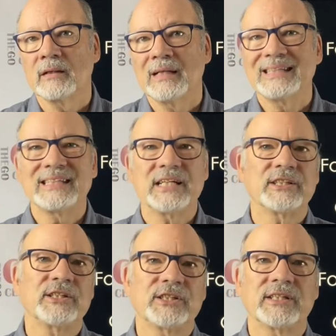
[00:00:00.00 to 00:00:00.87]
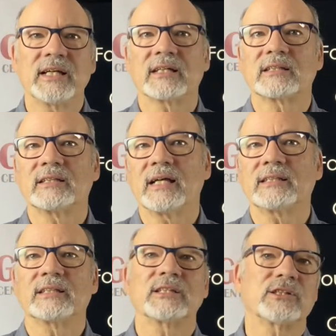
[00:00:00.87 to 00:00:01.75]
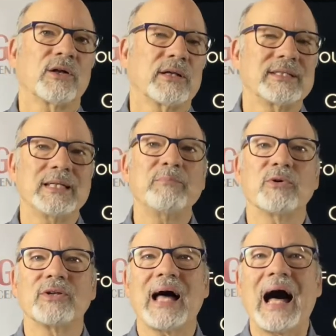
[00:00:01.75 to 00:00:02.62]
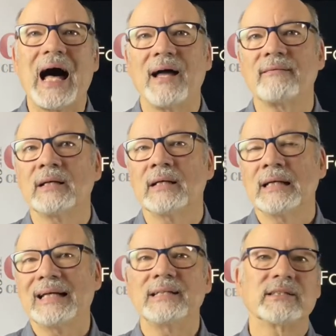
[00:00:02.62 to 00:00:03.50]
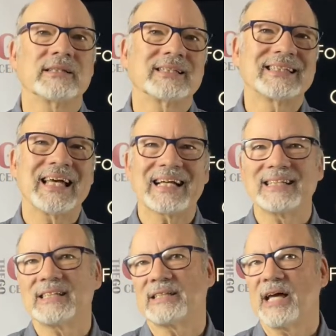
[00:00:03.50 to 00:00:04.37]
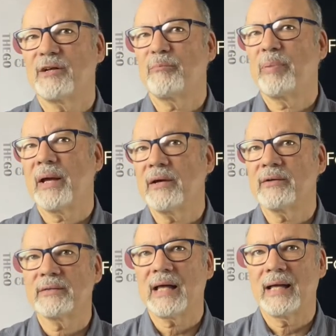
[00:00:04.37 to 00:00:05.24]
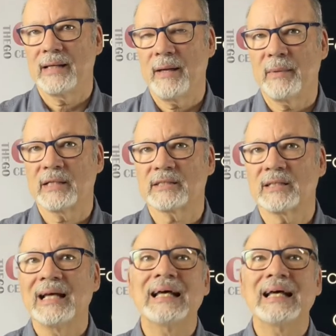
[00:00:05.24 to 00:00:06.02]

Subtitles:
Session 6 takes us on a deeper dive into the second set of paired dynamics,